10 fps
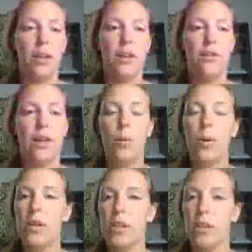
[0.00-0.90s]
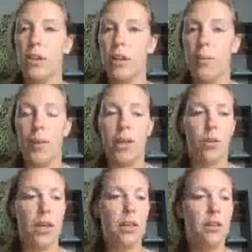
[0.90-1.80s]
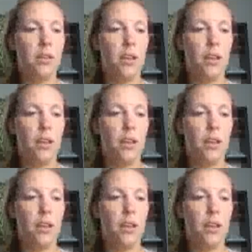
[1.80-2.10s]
If I wanted to look up my grades,